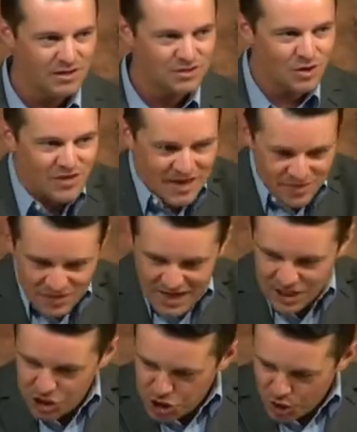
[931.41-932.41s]
so that
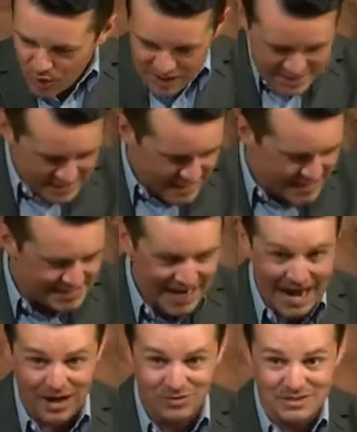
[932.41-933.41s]
then you are sent
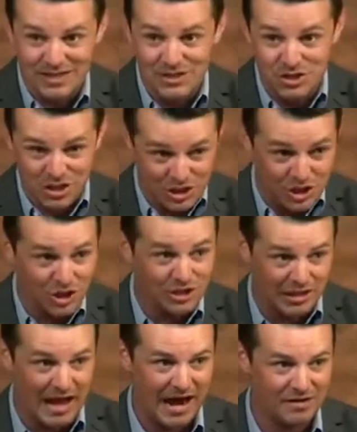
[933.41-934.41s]
out into your
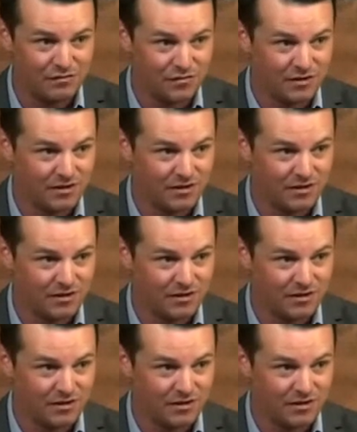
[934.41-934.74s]
life.